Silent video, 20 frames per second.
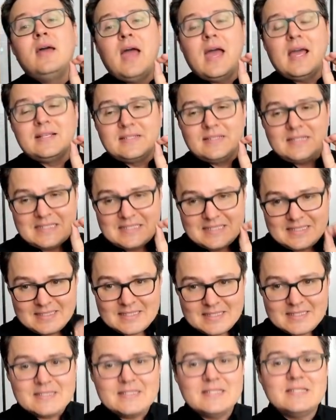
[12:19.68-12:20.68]
has
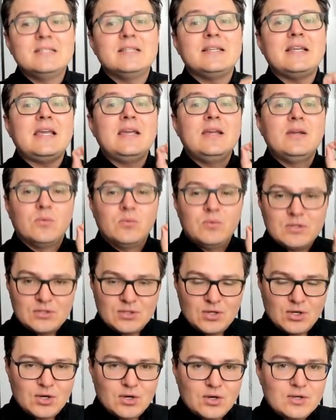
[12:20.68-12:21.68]
consistently
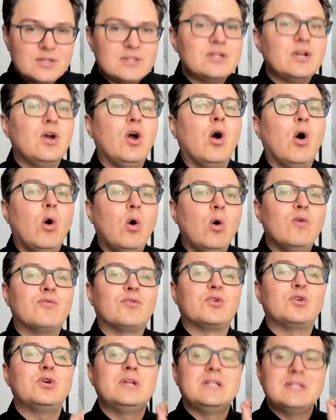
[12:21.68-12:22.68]
returned
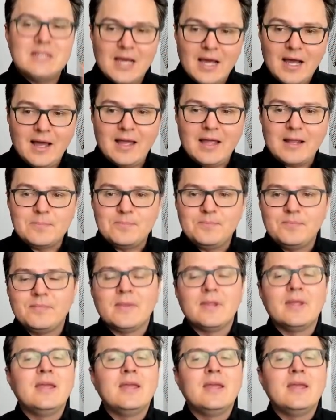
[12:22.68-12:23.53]
over time.